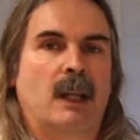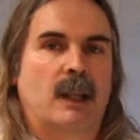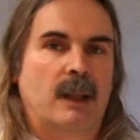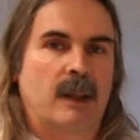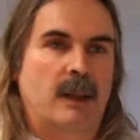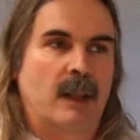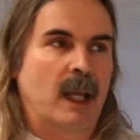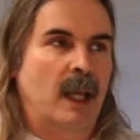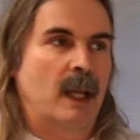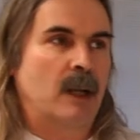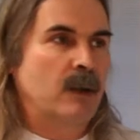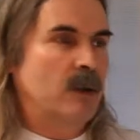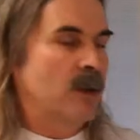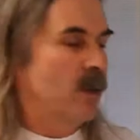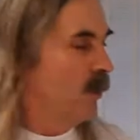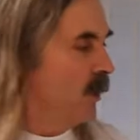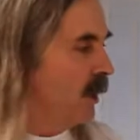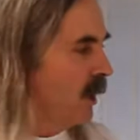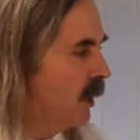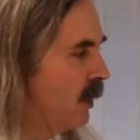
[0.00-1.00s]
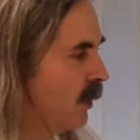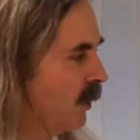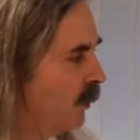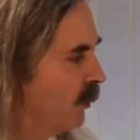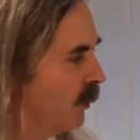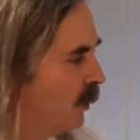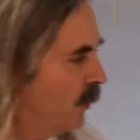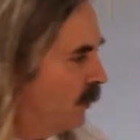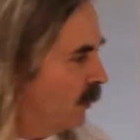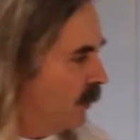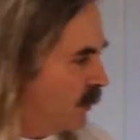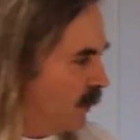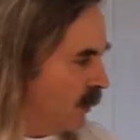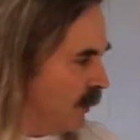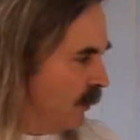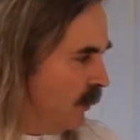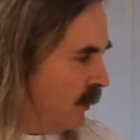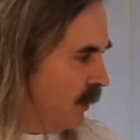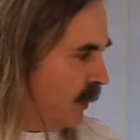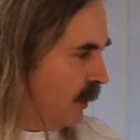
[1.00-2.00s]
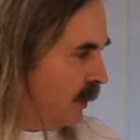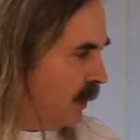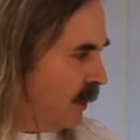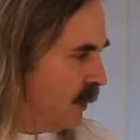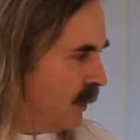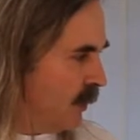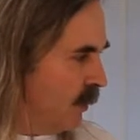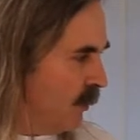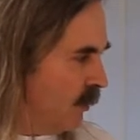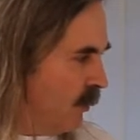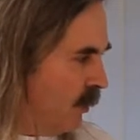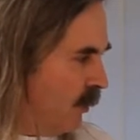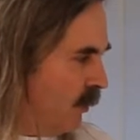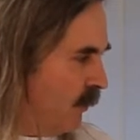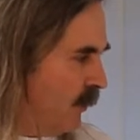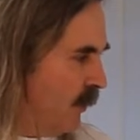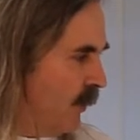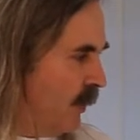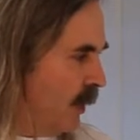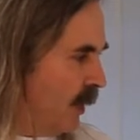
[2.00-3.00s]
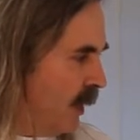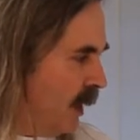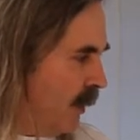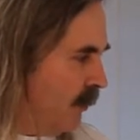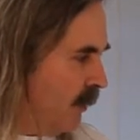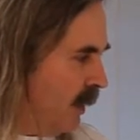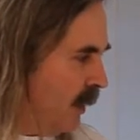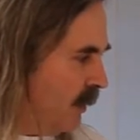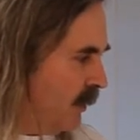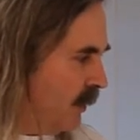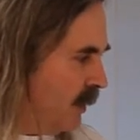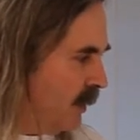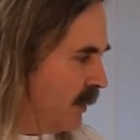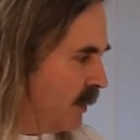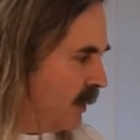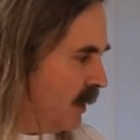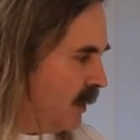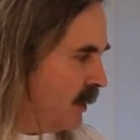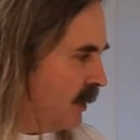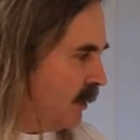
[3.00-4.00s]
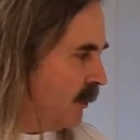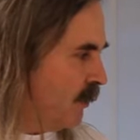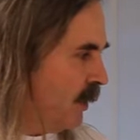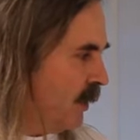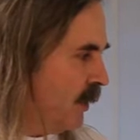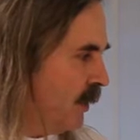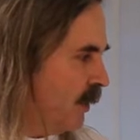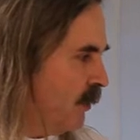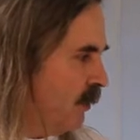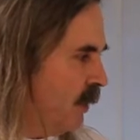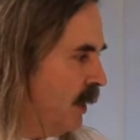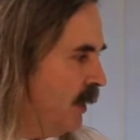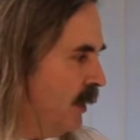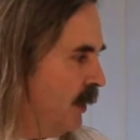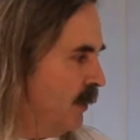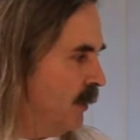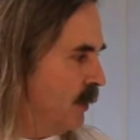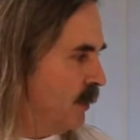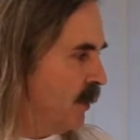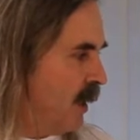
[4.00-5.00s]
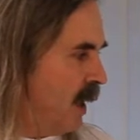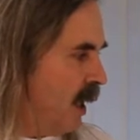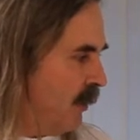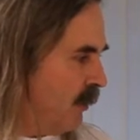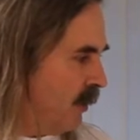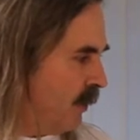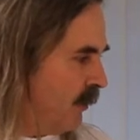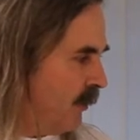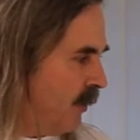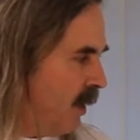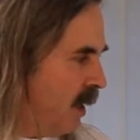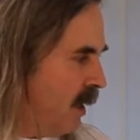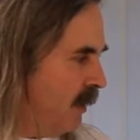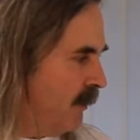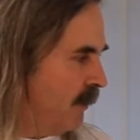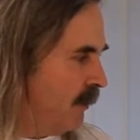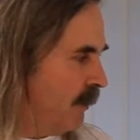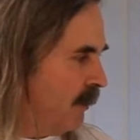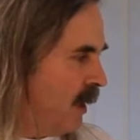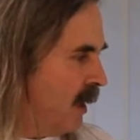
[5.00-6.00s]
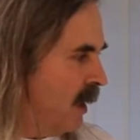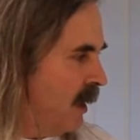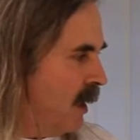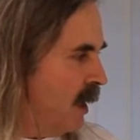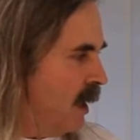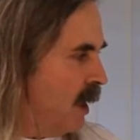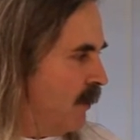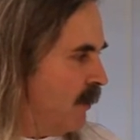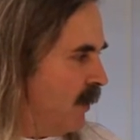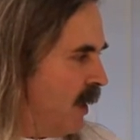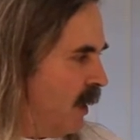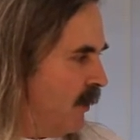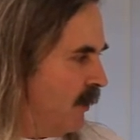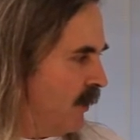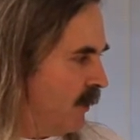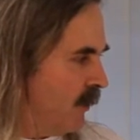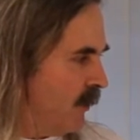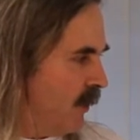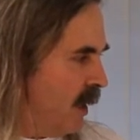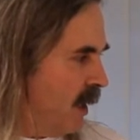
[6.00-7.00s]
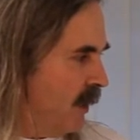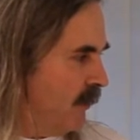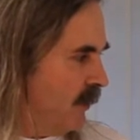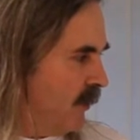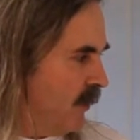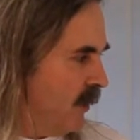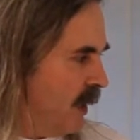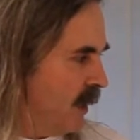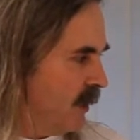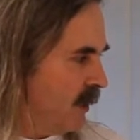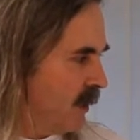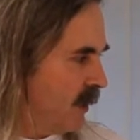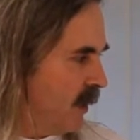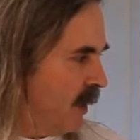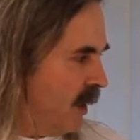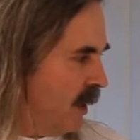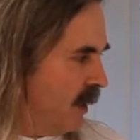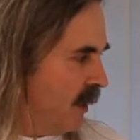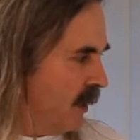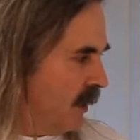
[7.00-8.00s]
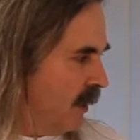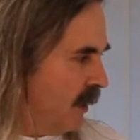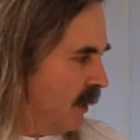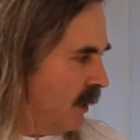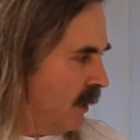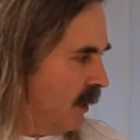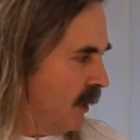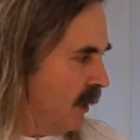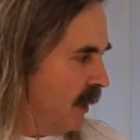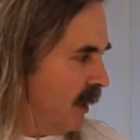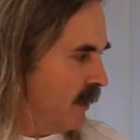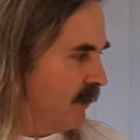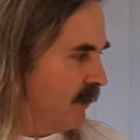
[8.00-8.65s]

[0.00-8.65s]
Then what you do is you go over and make your decision whether you want to use Power Thrive with Let's Start, Let's